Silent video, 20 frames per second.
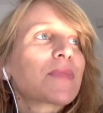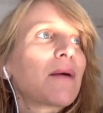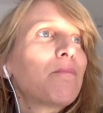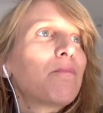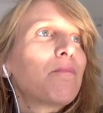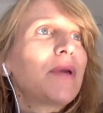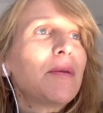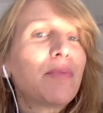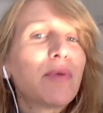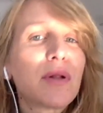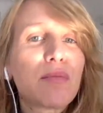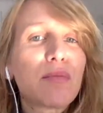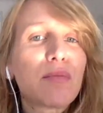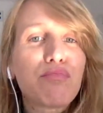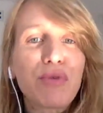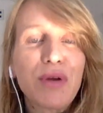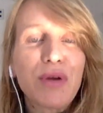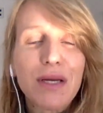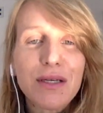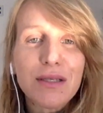people
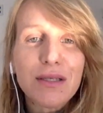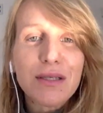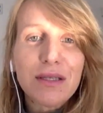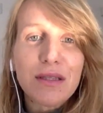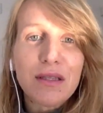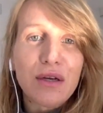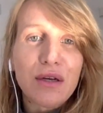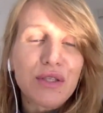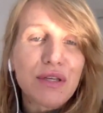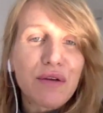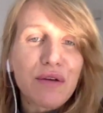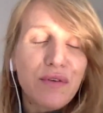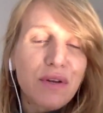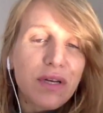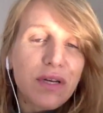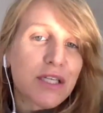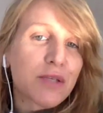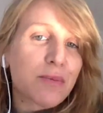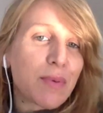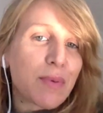brings their
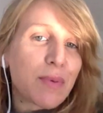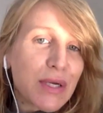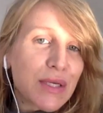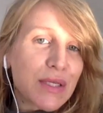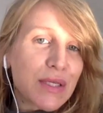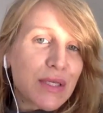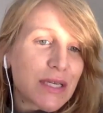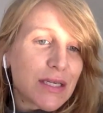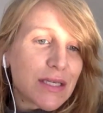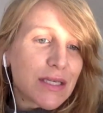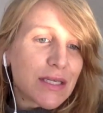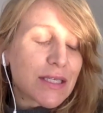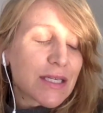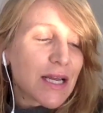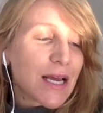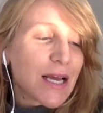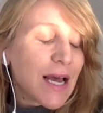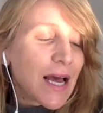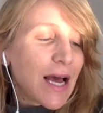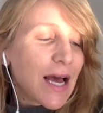different experiences
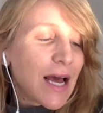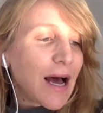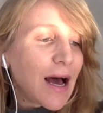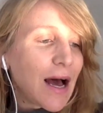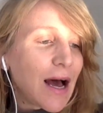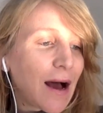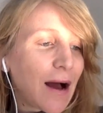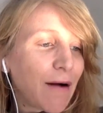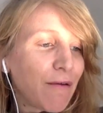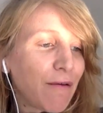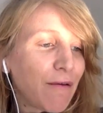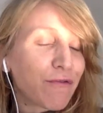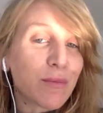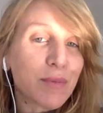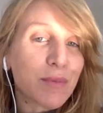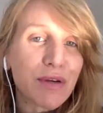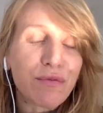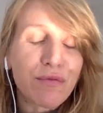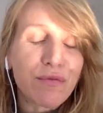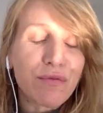
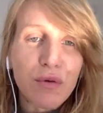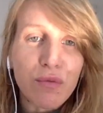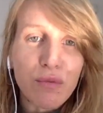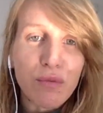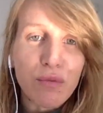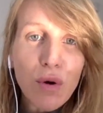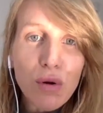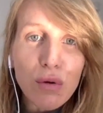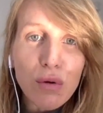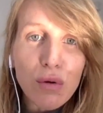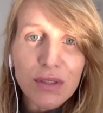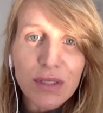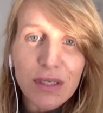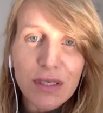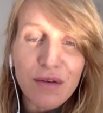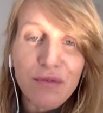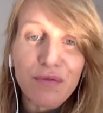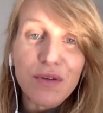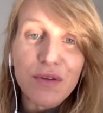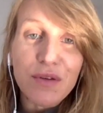from different roles and
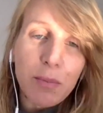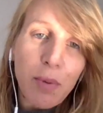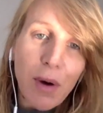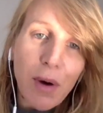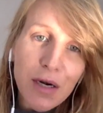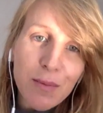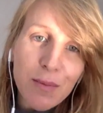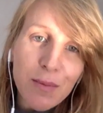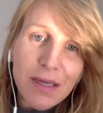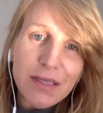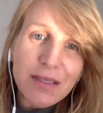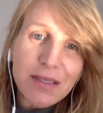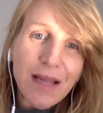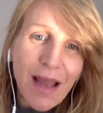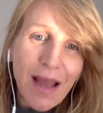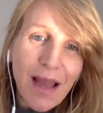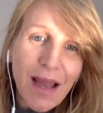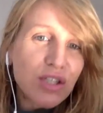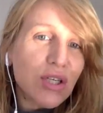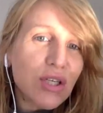different departments, they
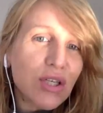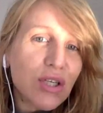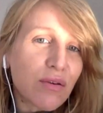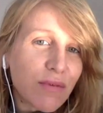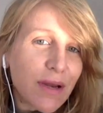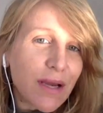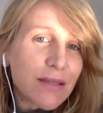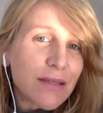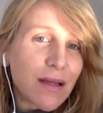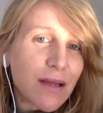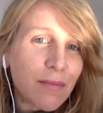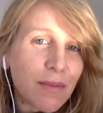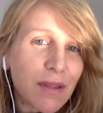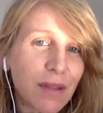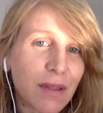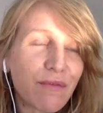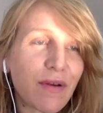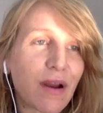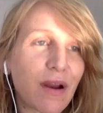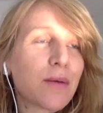actually create
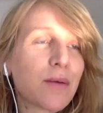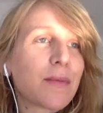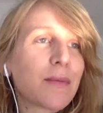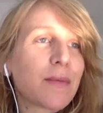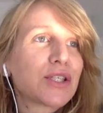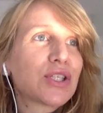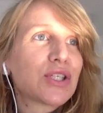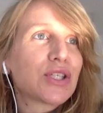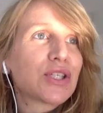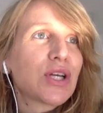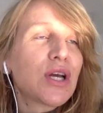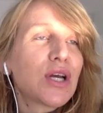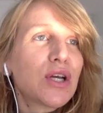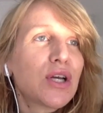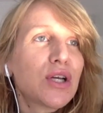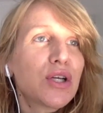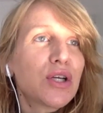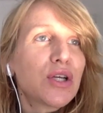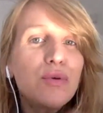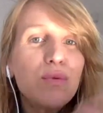something very much
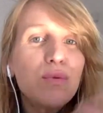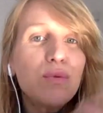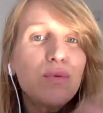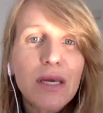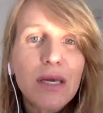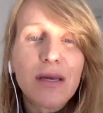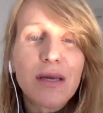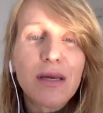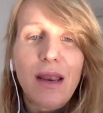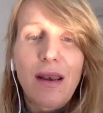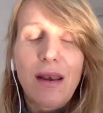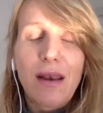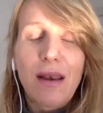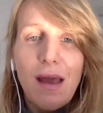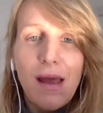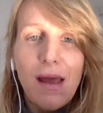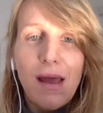unique and